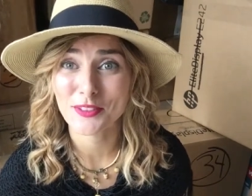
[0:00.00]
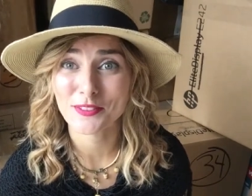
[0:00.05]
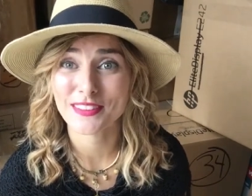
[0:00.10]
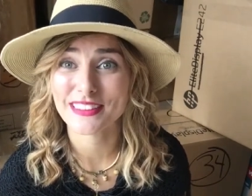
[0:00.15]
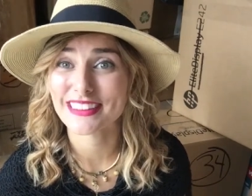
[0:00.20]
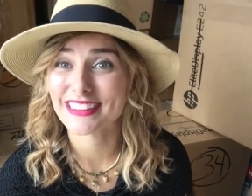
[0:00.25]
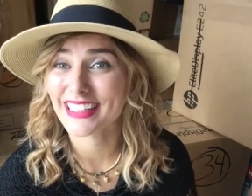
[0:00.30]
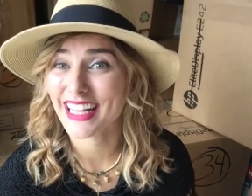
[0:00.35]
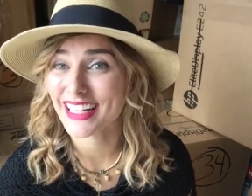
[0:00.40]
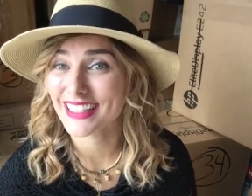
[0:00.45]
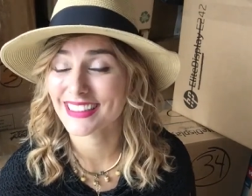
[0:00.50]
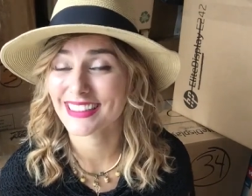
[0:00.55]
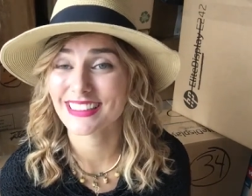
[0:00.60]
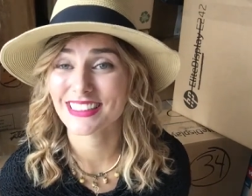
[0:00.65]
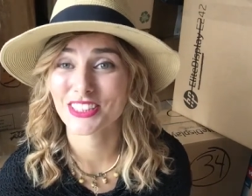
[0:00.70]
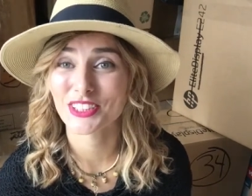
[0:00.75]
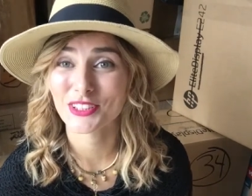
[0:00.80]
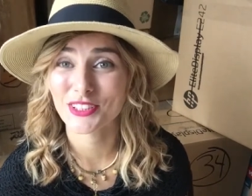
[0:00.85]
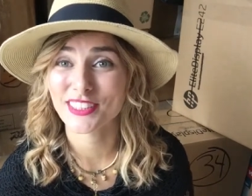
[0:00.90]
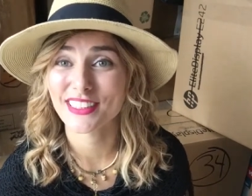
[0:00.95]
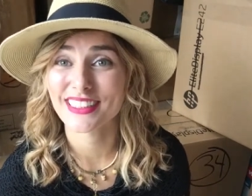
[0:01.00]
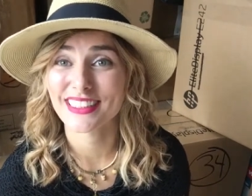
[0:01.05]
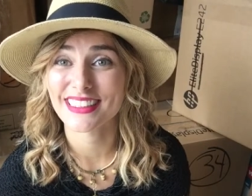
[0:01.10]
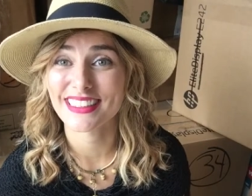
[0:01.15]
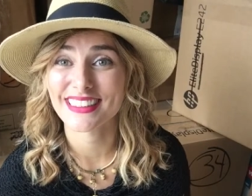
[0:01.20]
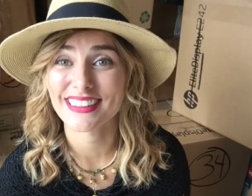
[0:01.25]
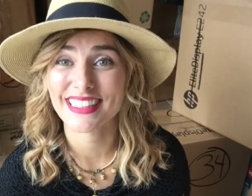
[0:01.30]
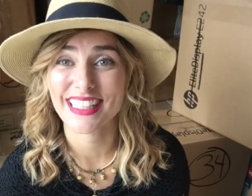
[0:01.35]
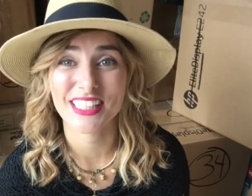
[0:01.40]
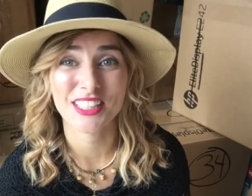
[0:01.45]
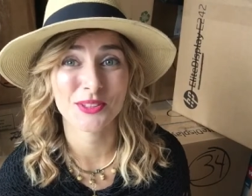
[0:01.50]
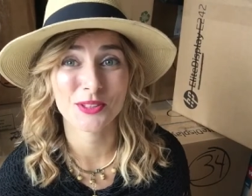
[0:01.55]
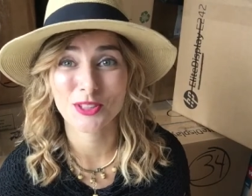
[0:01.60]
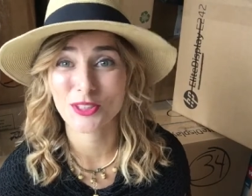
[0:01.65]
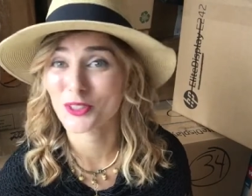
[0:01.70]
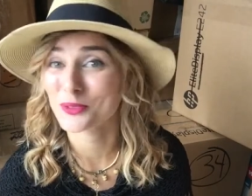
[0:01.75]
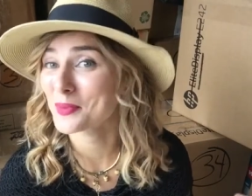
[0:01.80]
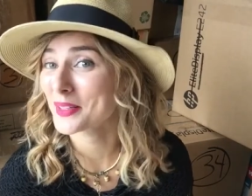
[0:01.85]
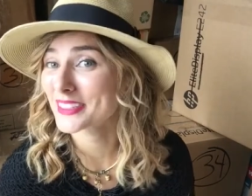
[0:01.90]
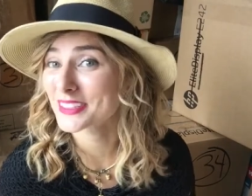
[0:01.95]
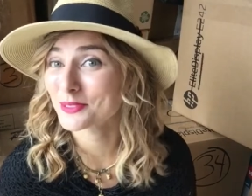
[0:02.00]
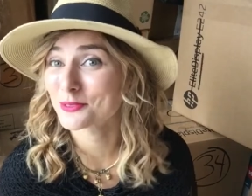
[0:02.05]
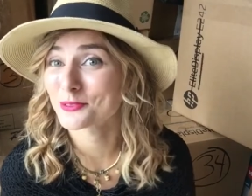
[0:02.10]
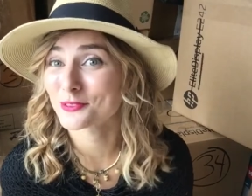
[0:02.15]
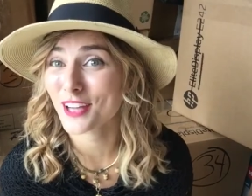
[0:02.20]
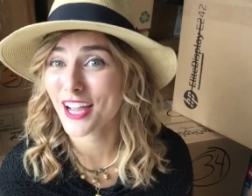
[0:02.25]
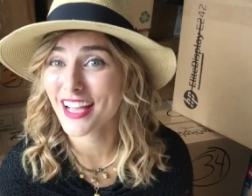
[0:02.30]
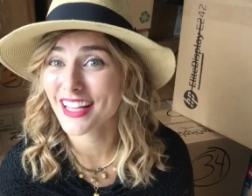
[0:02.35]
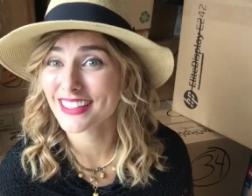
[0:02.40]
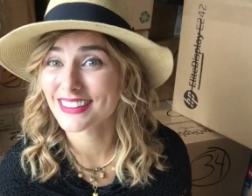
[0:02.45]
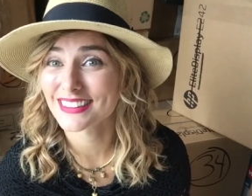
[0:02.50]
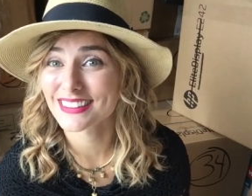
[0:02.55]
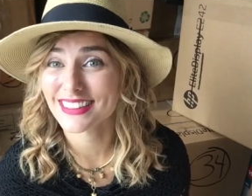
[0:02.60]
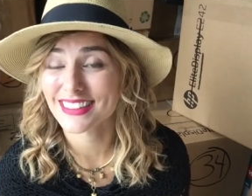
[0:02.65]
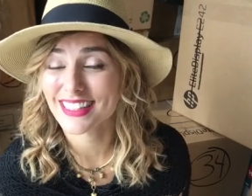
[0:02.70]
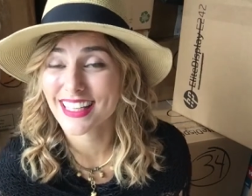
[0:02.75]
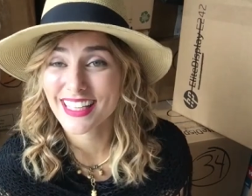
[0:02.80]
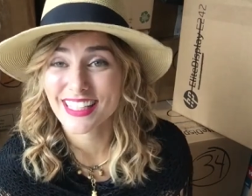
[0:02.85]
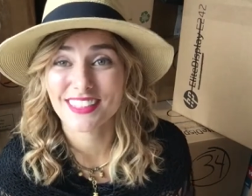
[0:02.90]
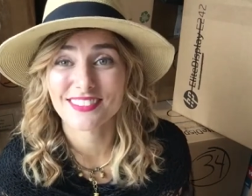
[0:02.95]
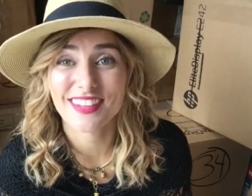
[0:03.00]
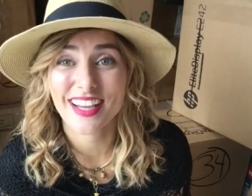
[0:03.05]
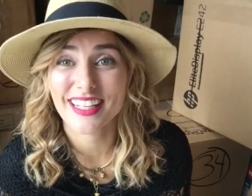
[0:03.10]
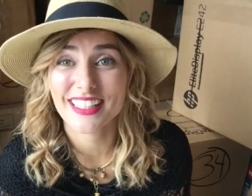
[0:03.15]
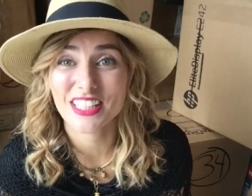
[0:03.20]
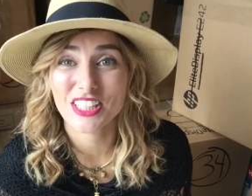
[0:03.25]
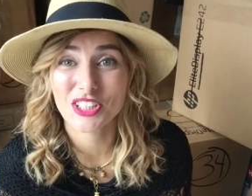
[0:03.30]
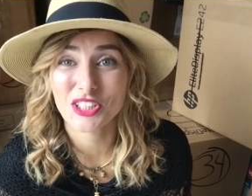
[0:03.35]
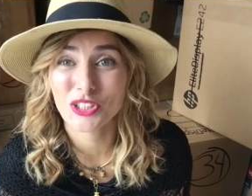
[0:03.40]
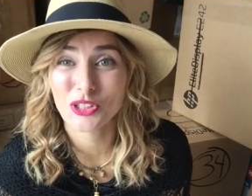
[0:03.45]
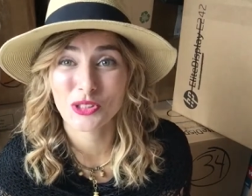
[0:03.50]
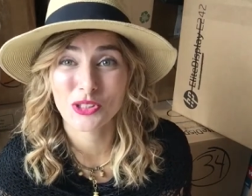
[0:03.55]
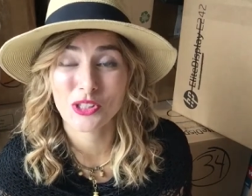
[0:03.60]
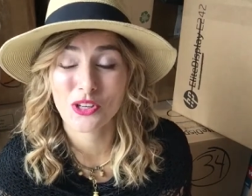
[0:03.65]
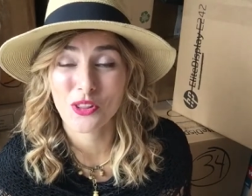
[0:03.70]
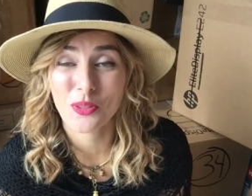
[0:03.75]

if it's 90 degrees and you just made some friends and they invited you